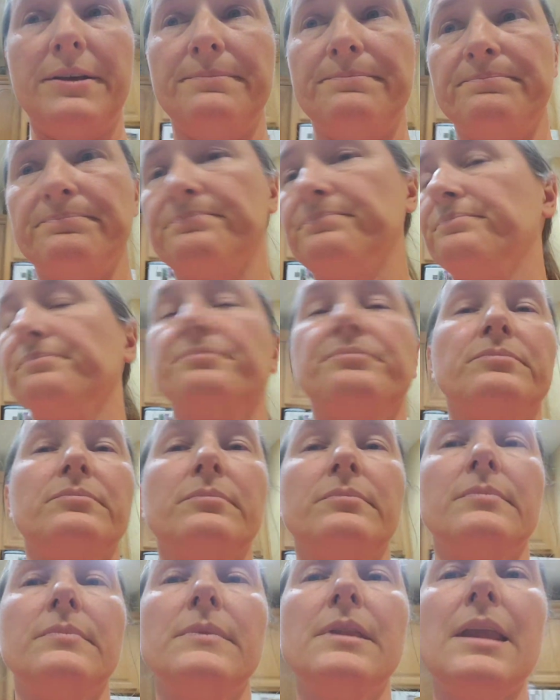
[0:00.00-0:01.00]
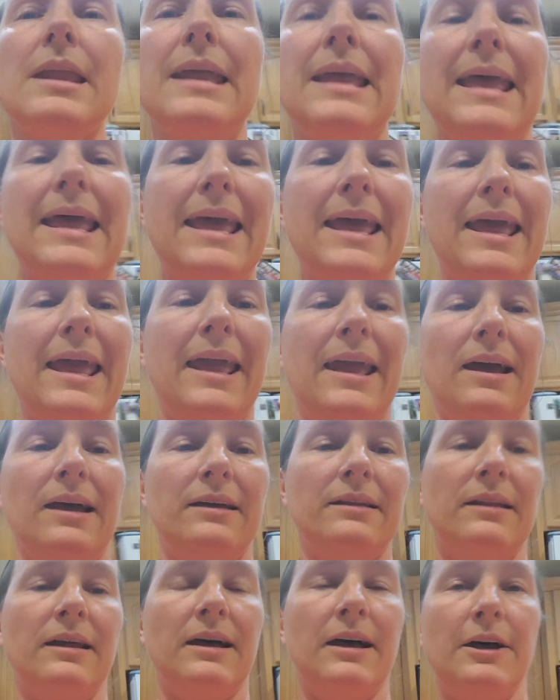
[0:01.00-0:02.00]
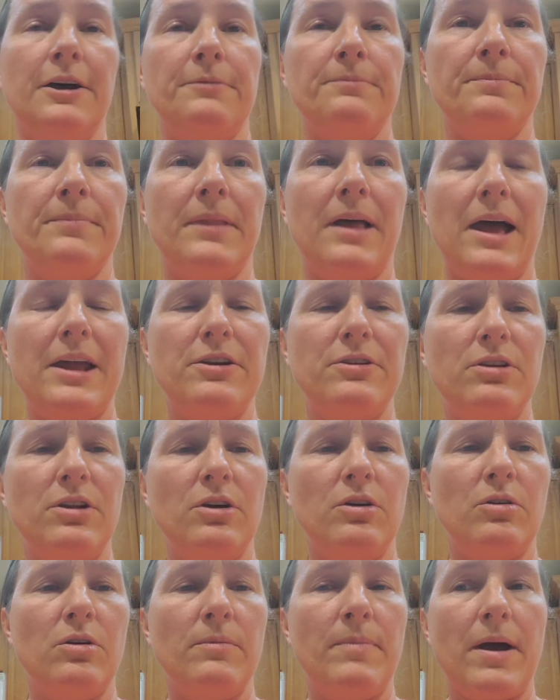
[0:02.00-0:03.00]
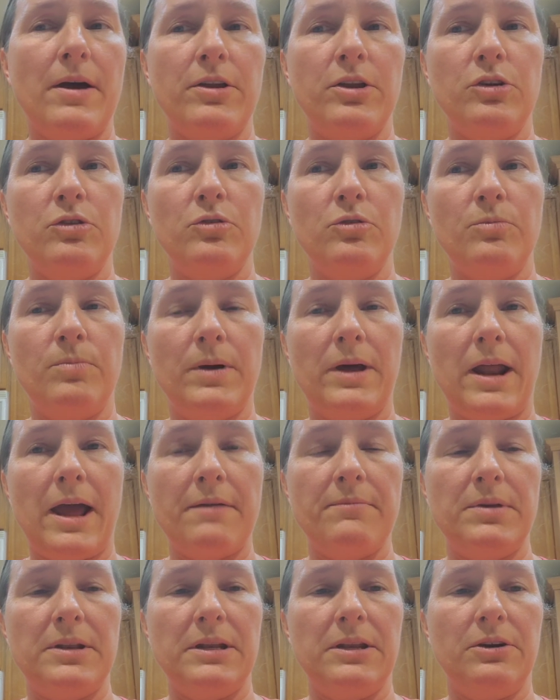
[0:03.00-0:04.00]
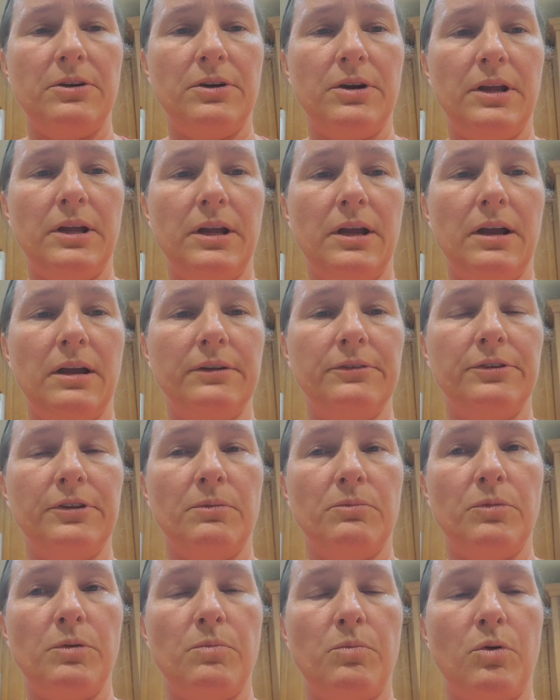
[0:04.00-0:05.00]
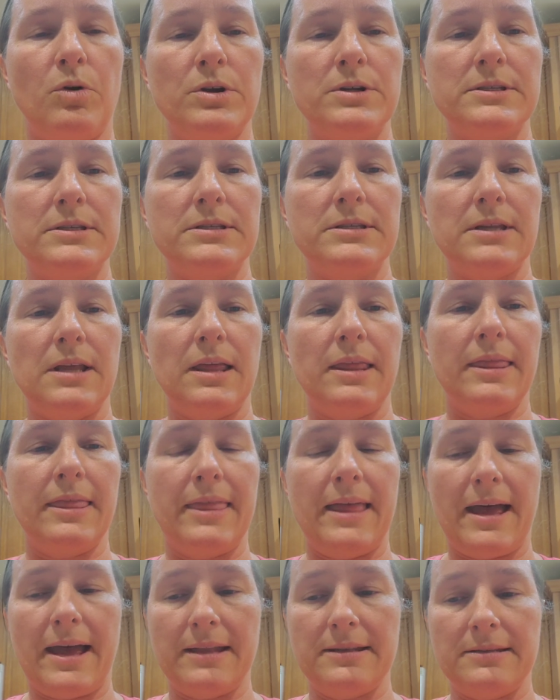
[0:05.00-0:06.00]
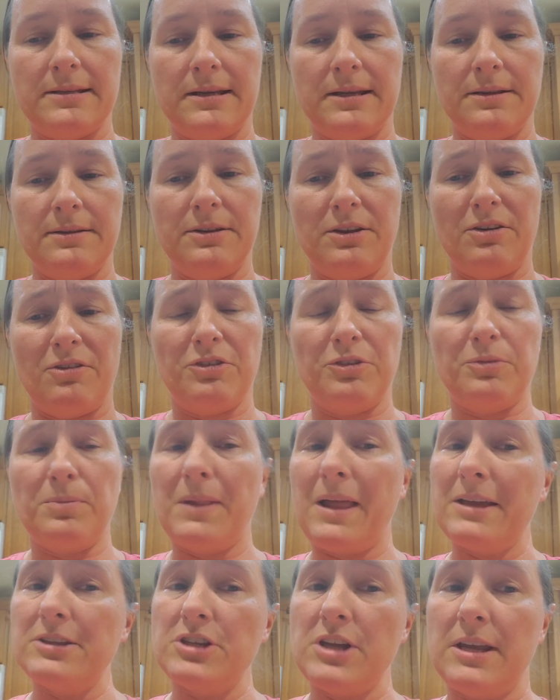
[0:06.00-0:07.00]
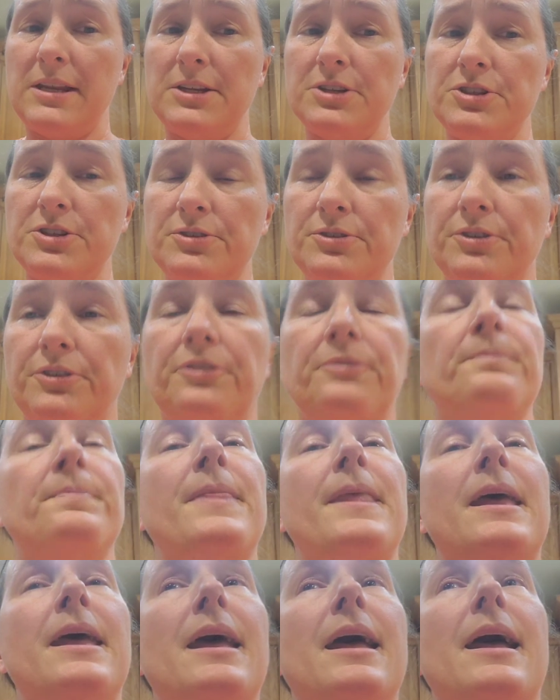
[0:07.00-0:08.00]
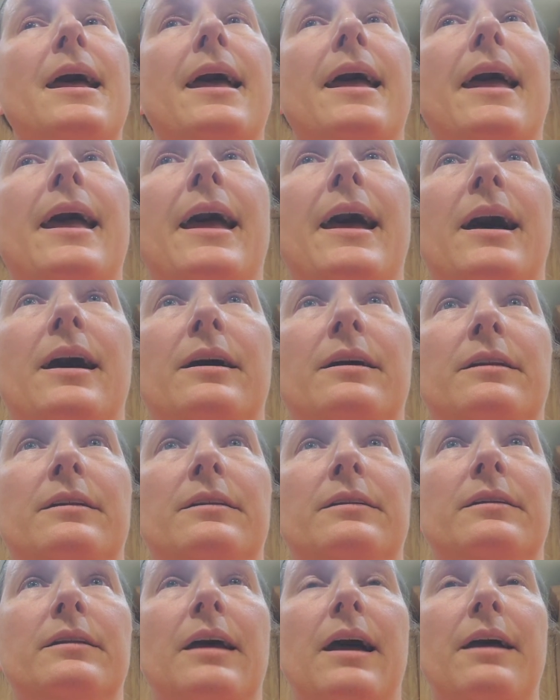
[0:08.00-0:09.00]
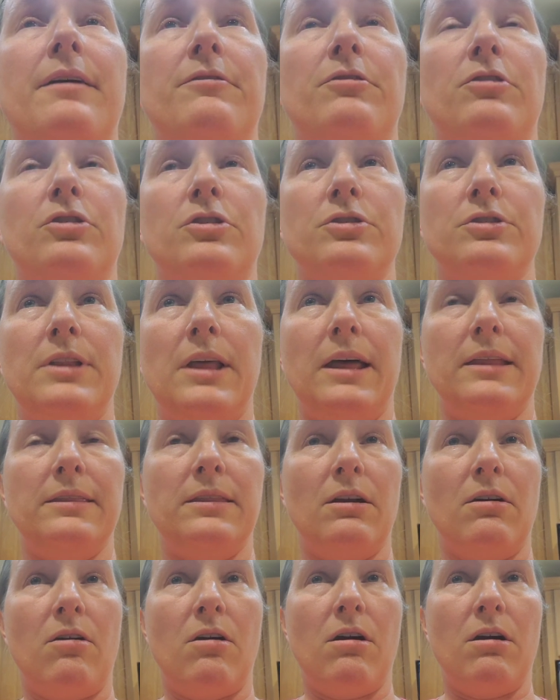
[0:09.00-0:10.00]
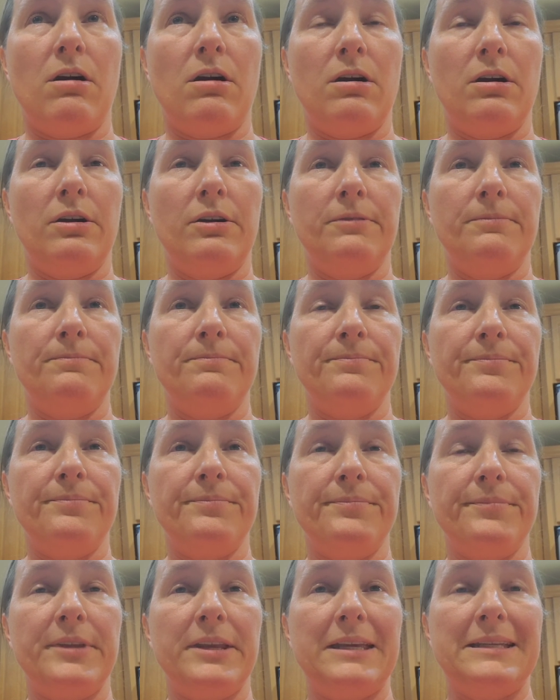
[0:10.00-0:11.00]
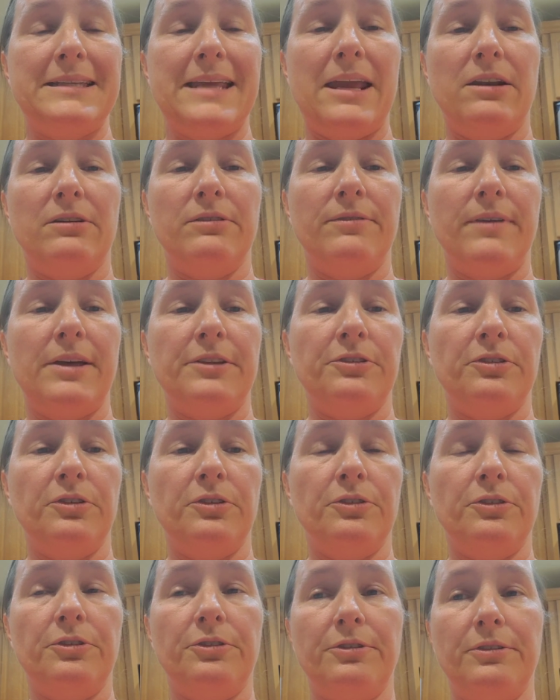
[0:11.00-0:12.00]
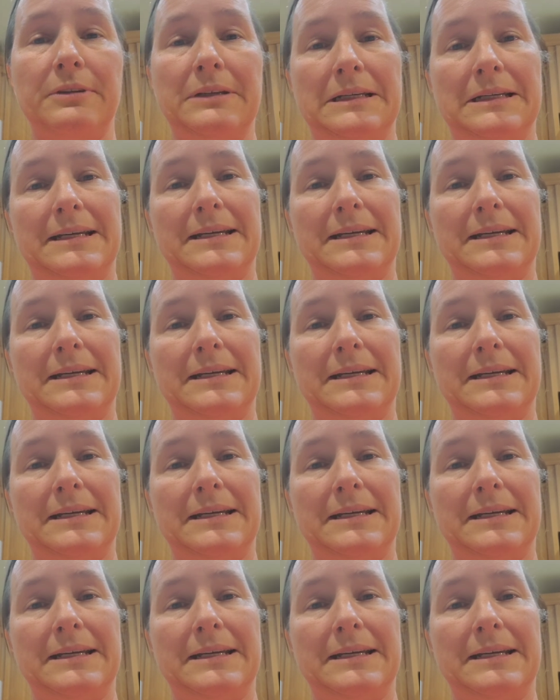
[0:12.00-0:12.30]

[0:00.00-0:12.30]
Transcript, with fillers: it. And um, I don't know about you, but I've been hearing some reports that, uh, you know, supply chain issues. And I've heard that there are container vessels,